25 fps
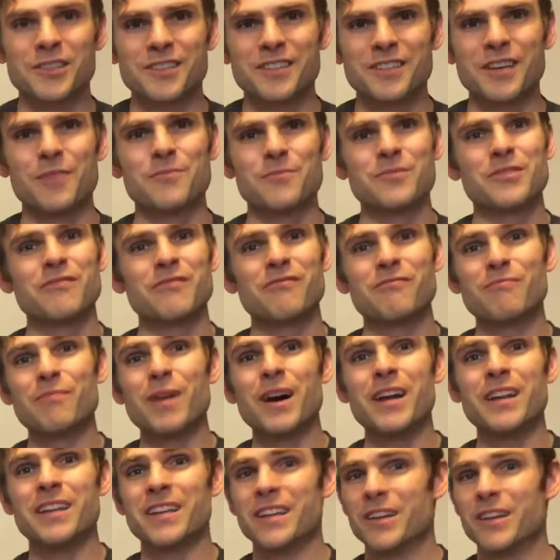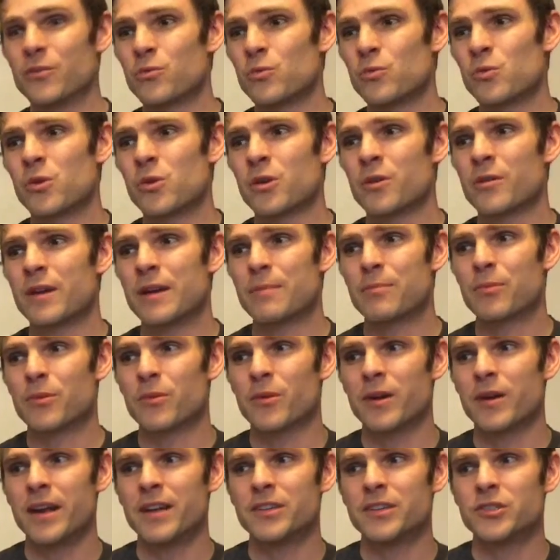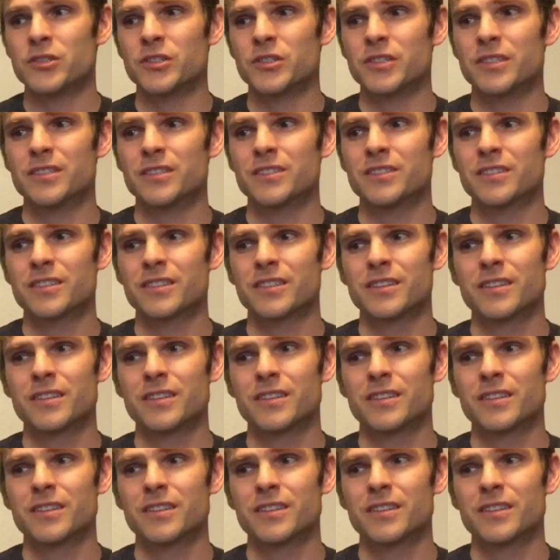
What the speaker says: sums of money in war reparations.